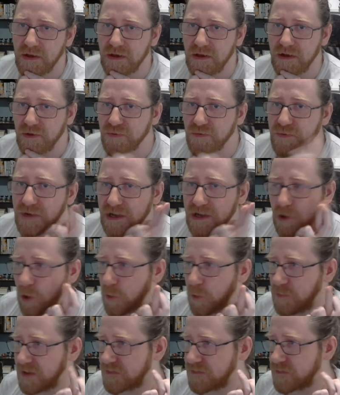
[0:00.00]
Really
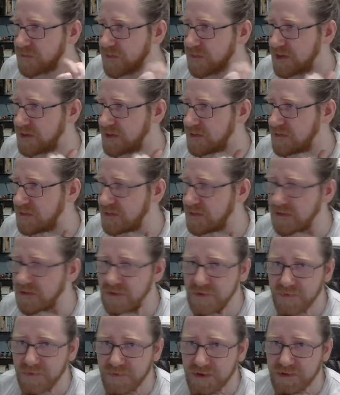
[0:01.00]
hoping to find
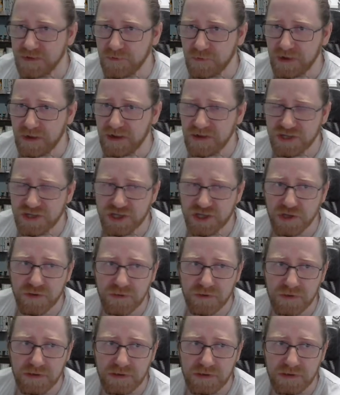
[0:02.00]
Raichu,